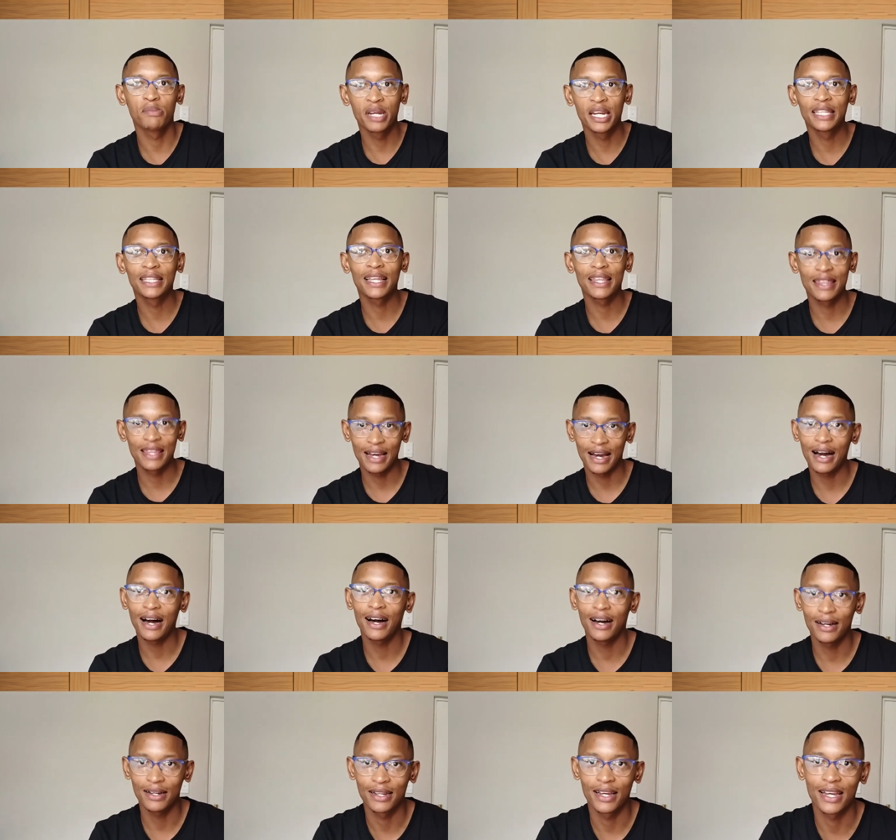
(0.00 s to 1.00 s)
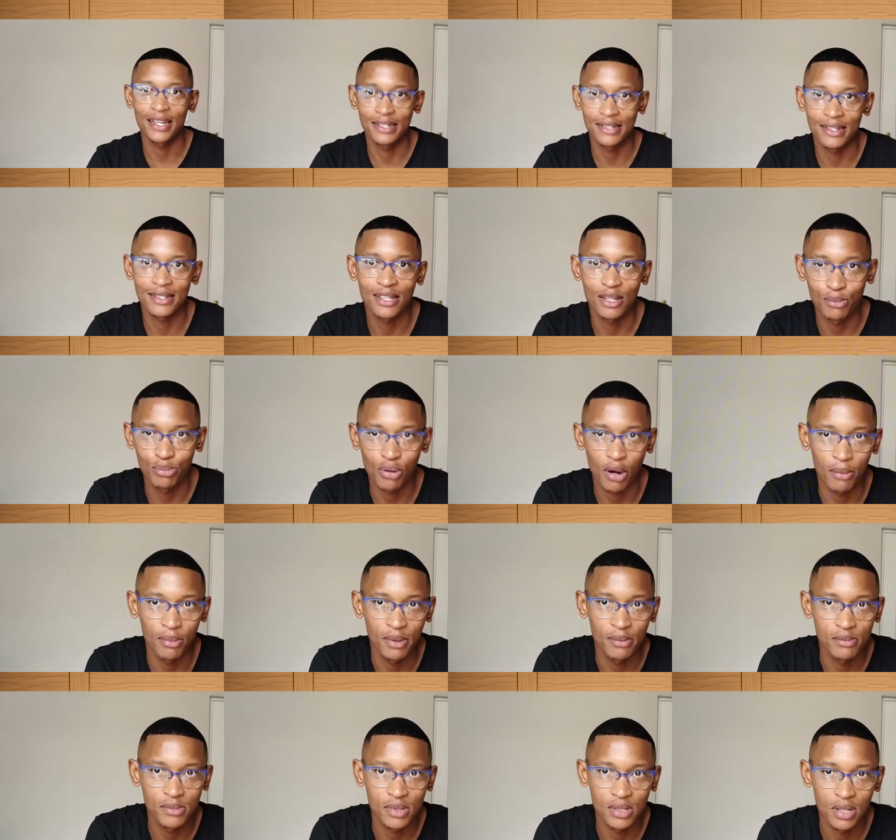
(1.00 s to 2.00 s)
meaning that there are existing
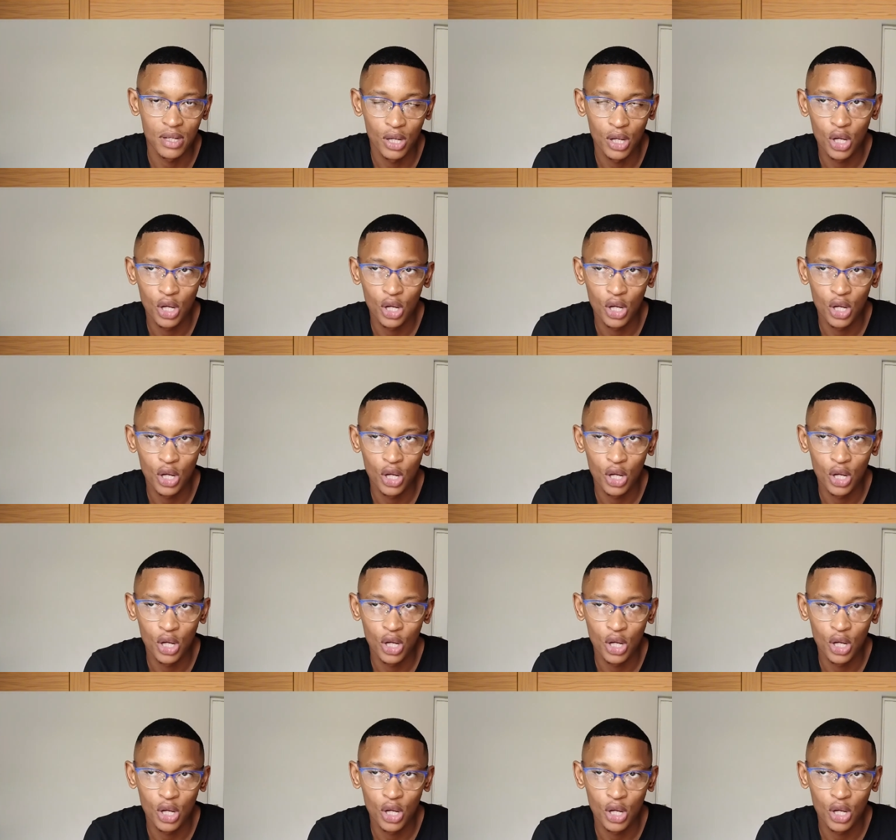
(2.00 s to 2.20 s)
problems.